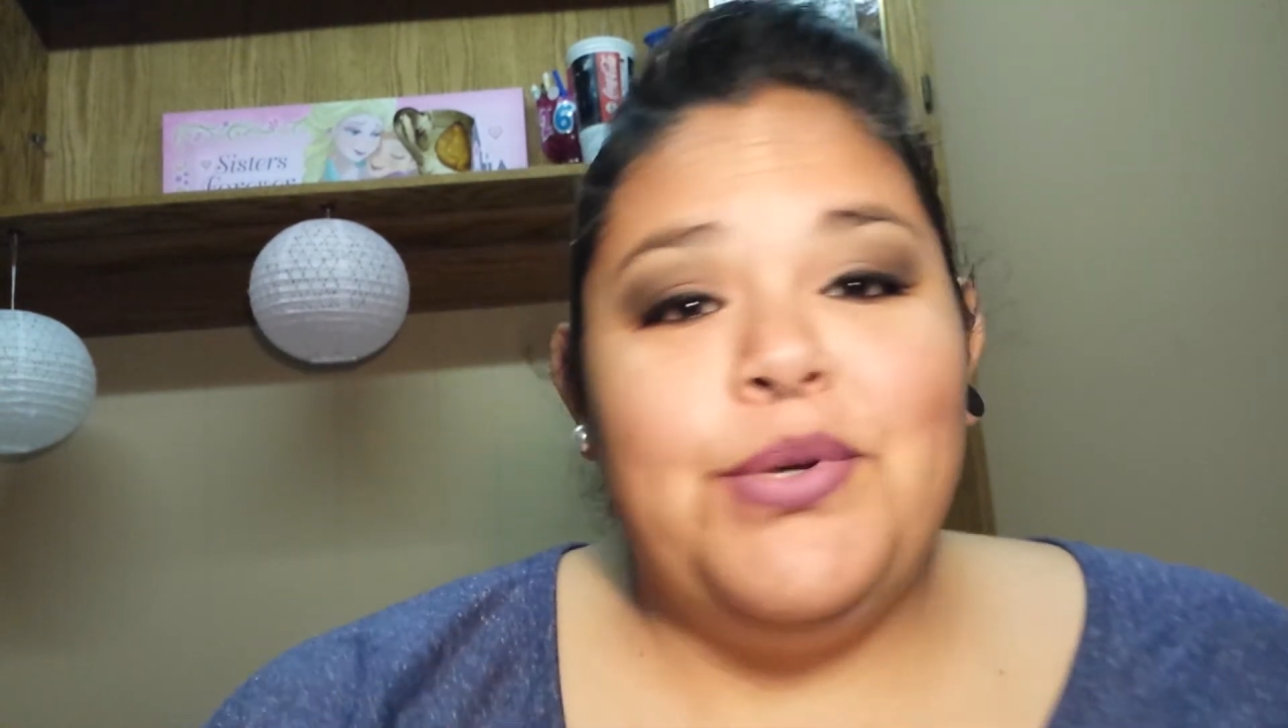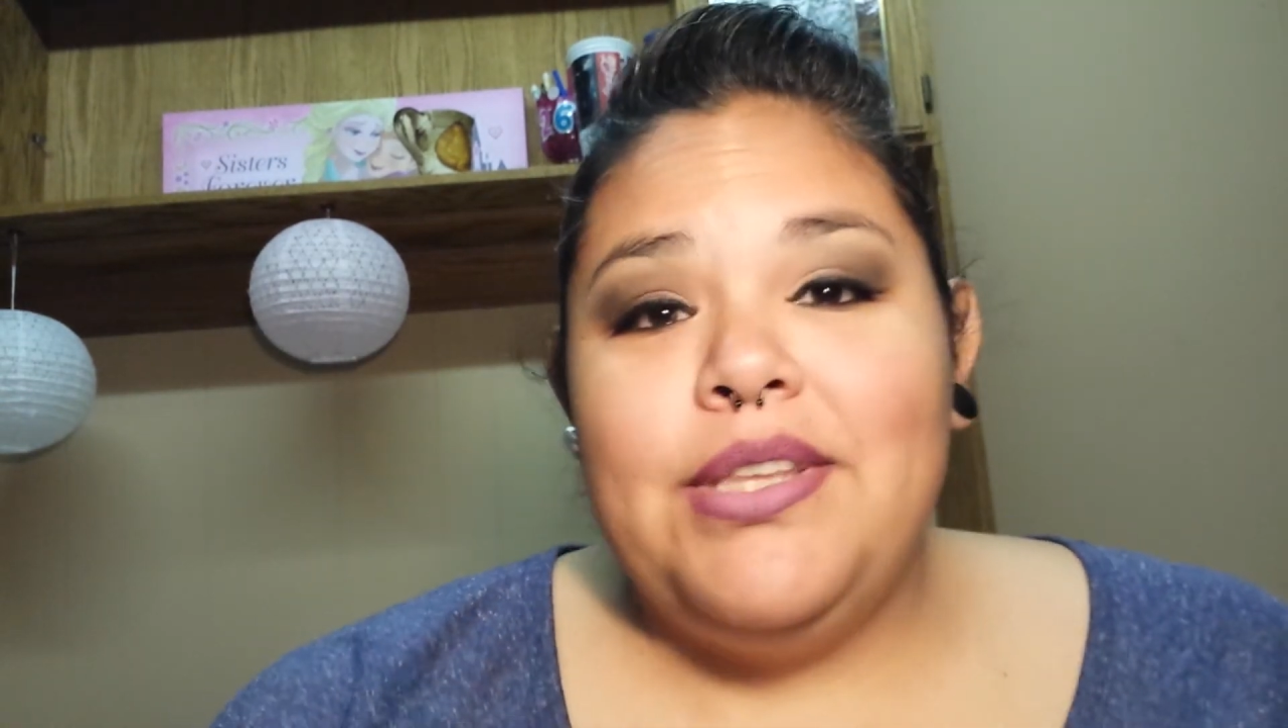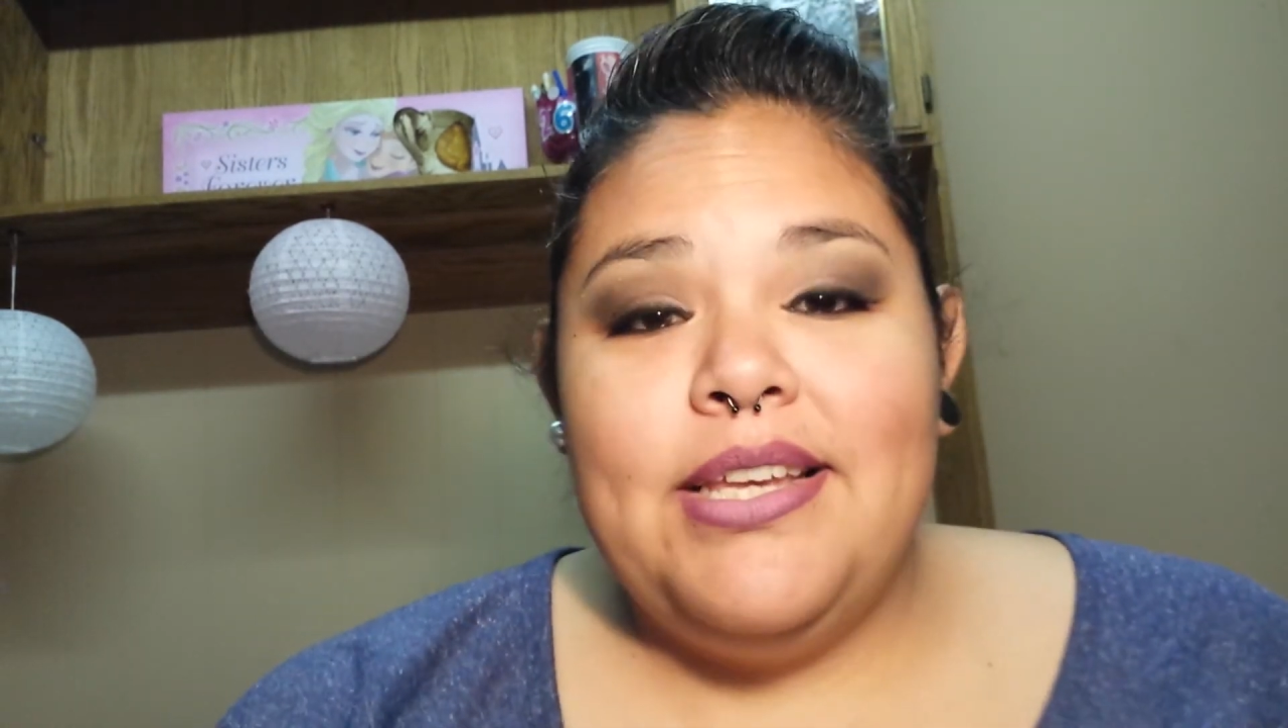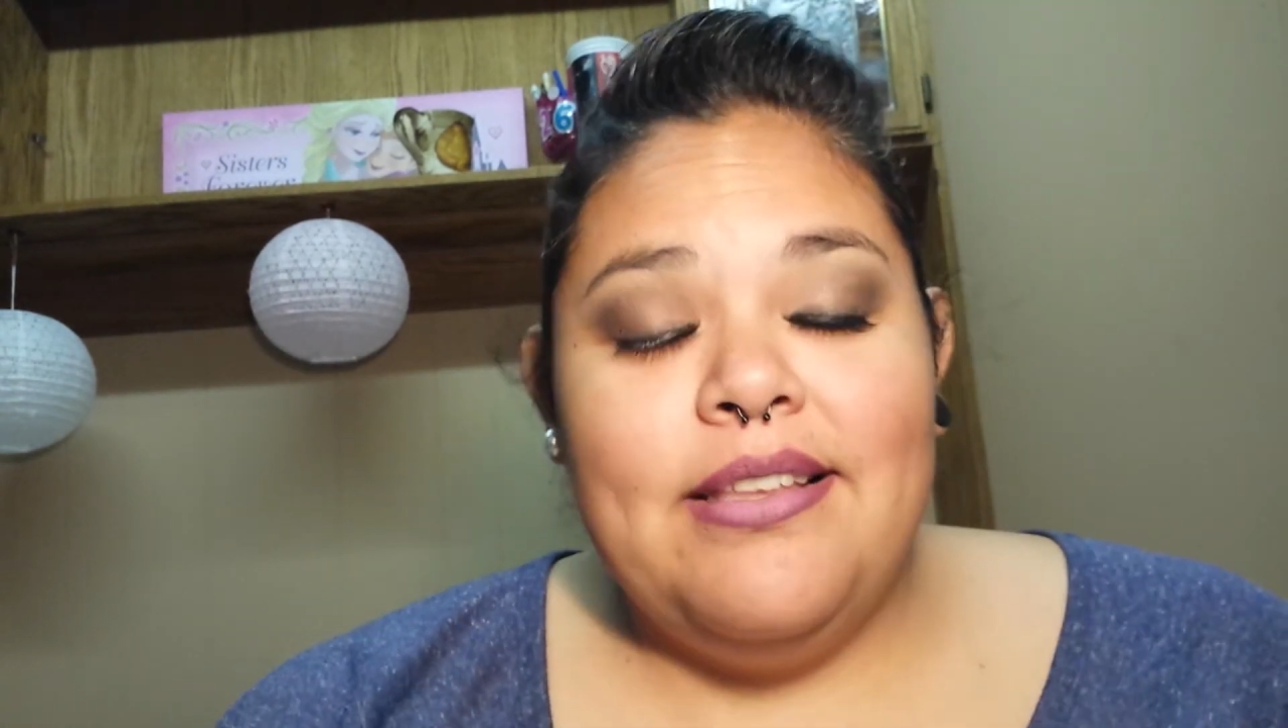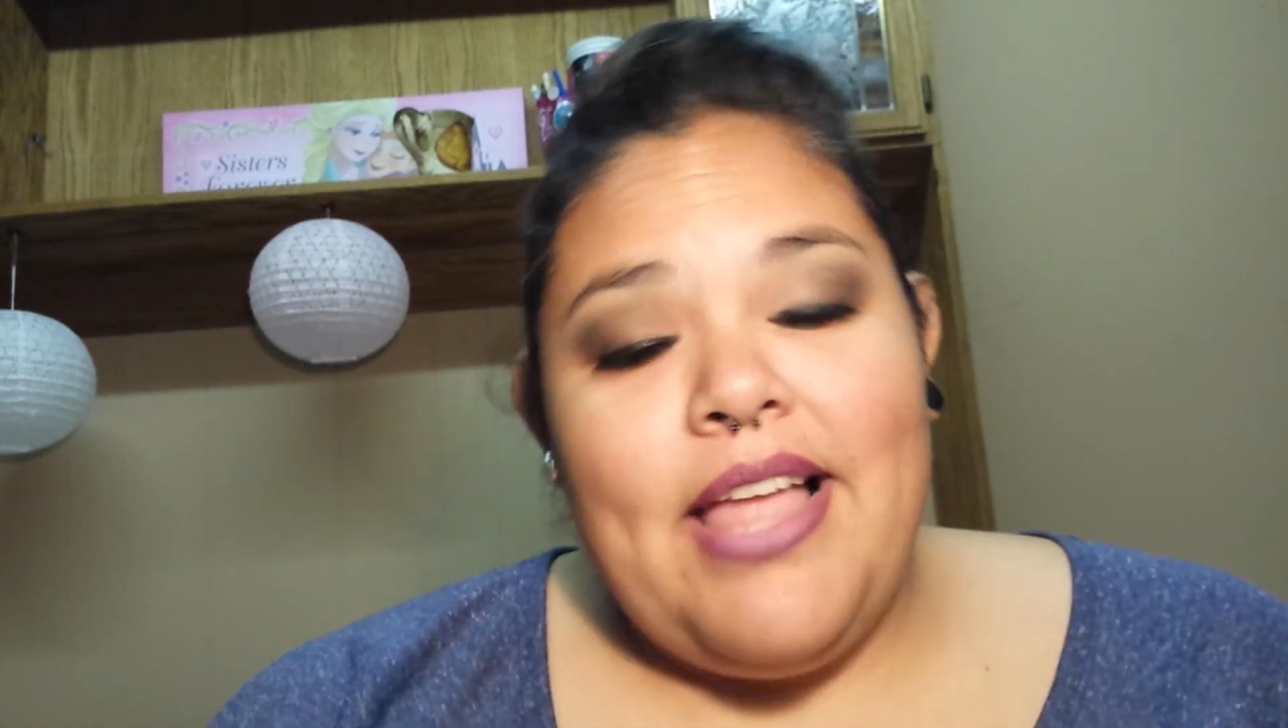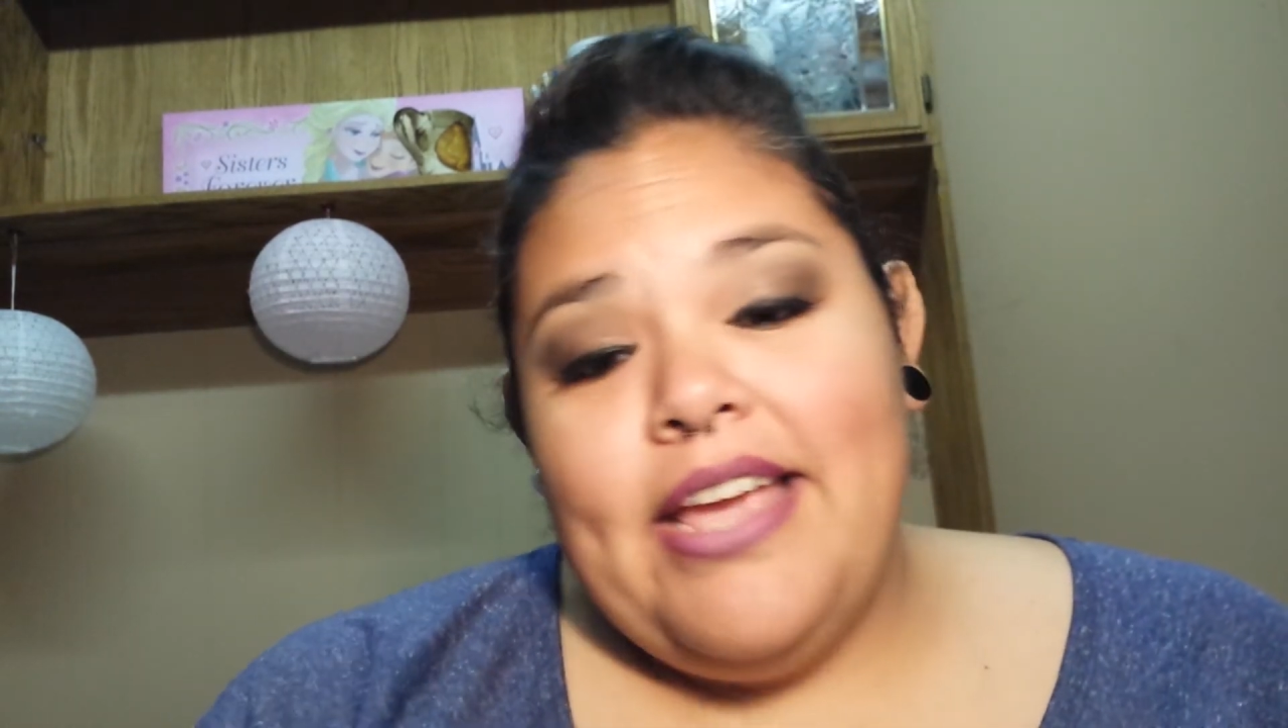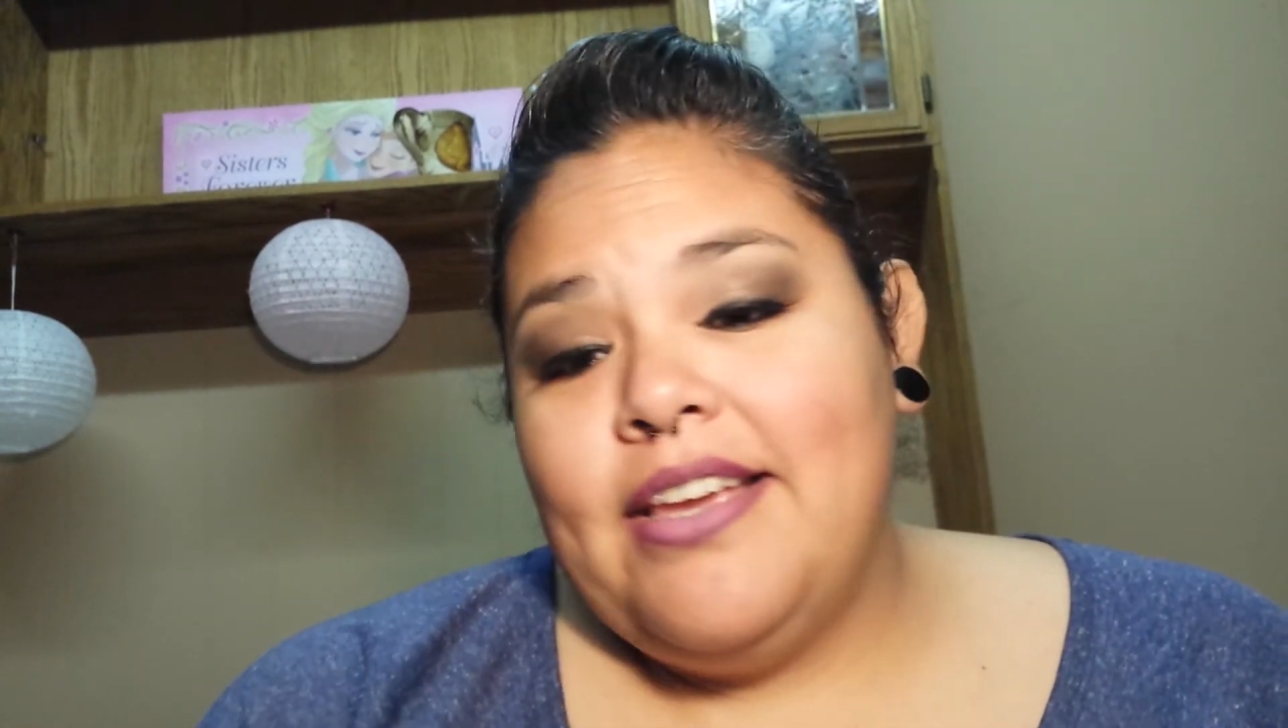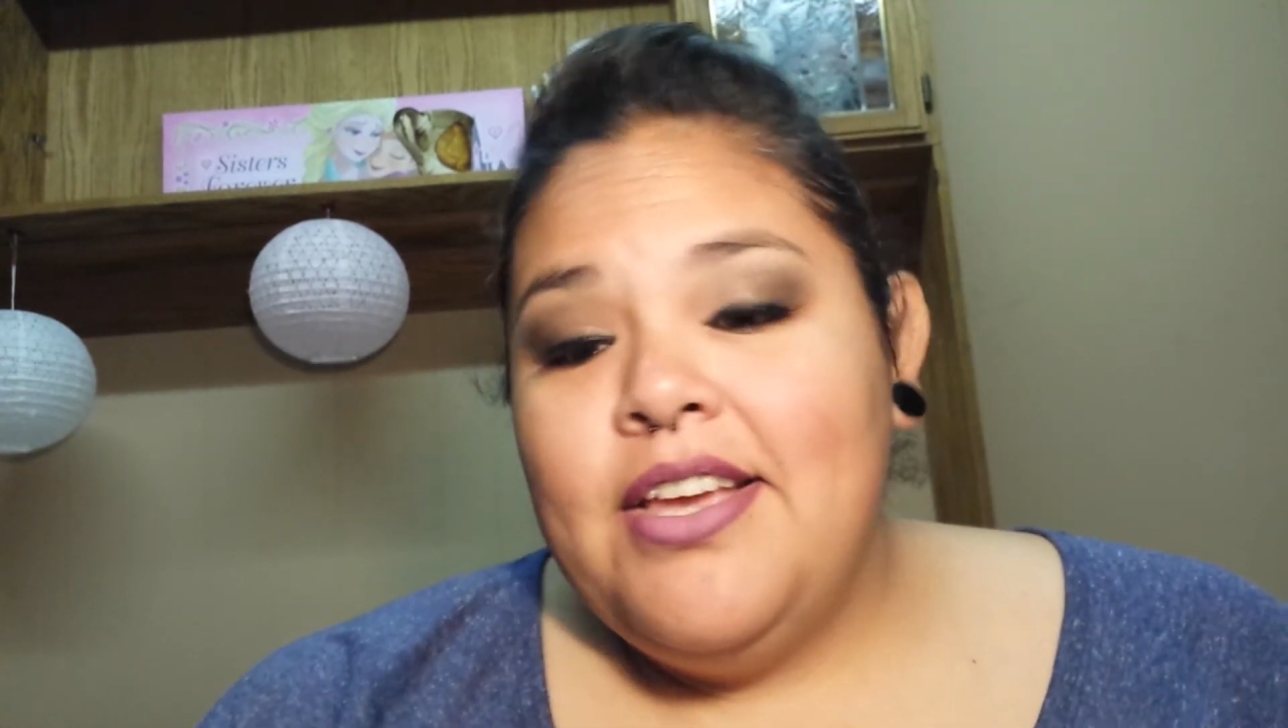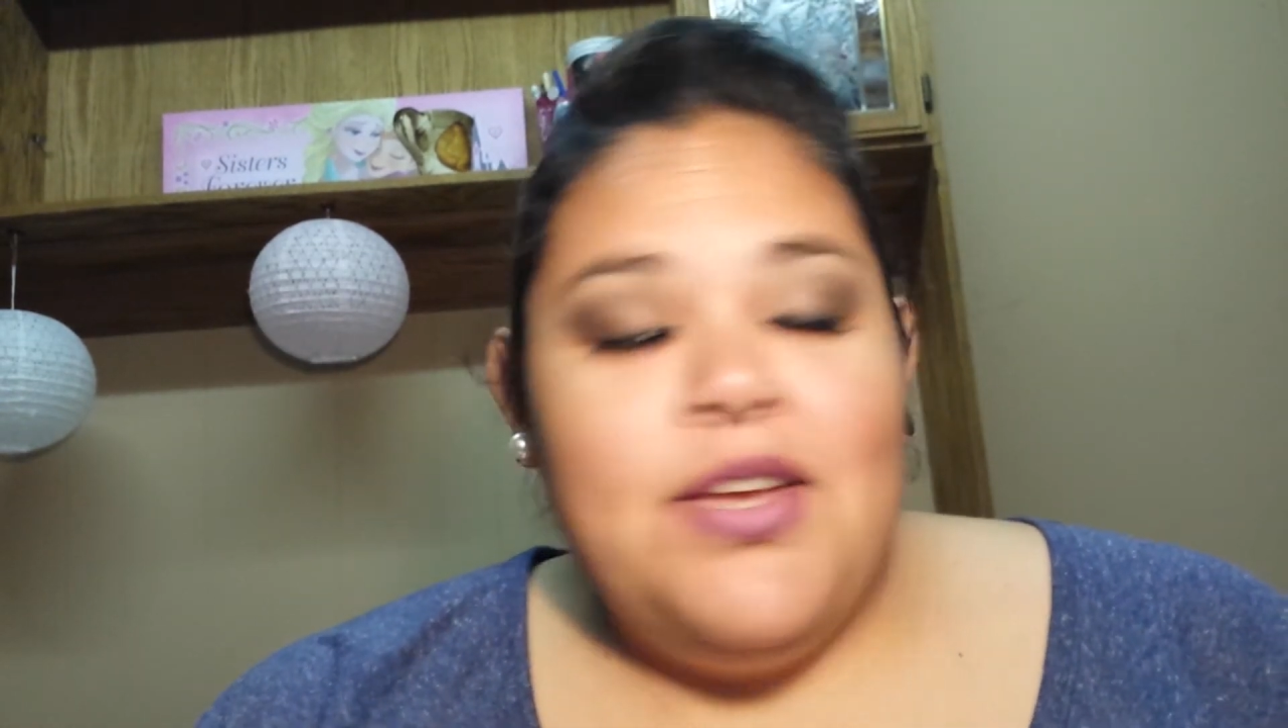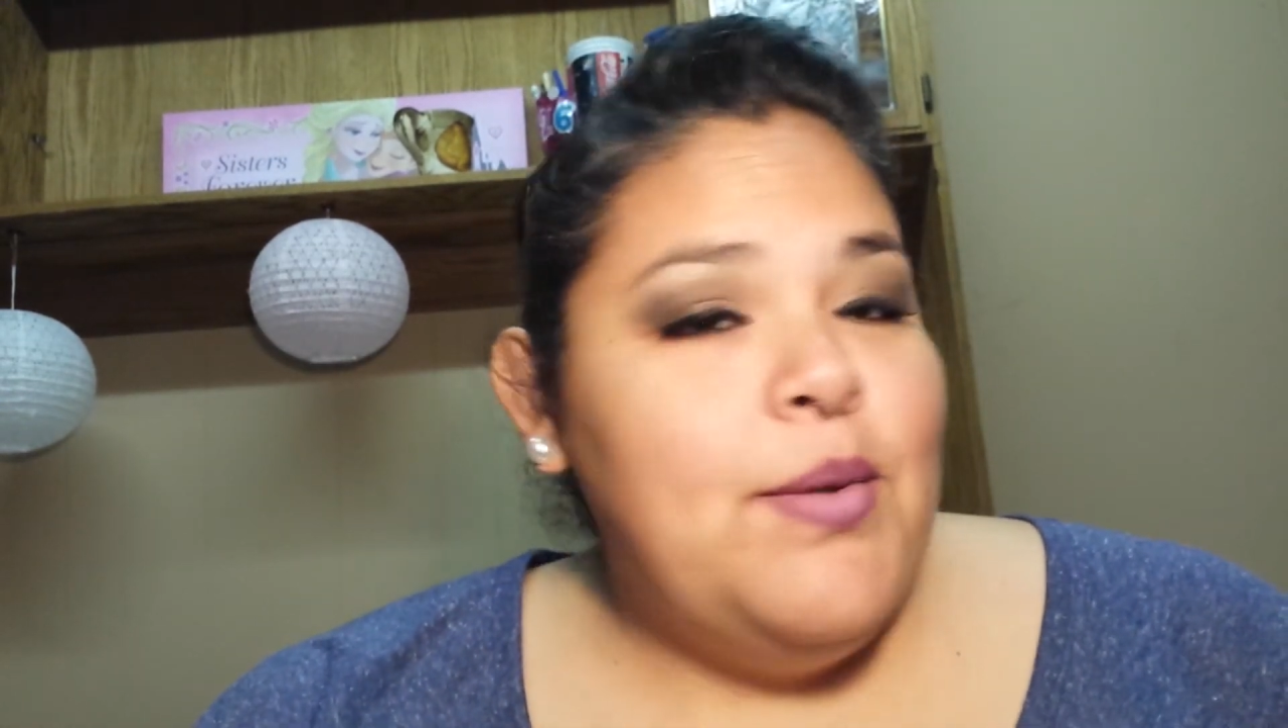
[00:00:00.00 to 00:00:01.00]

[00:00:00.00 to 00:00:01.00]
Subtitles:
really, like,